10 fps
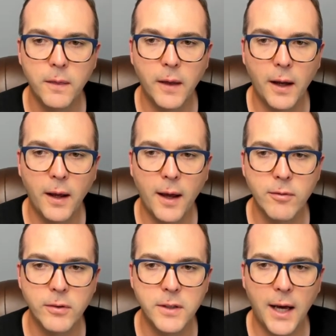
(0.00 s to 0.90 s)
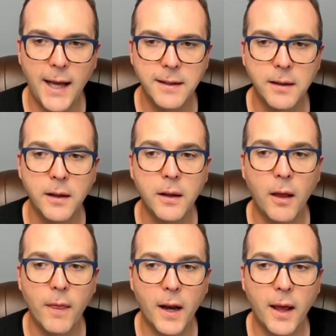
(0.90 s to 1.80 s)
Then I have dot,
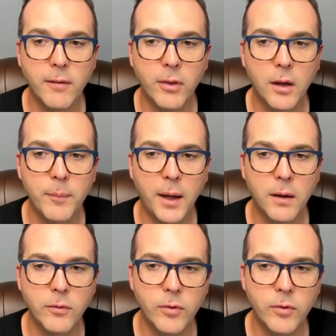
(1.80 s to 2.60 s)
and then I have the command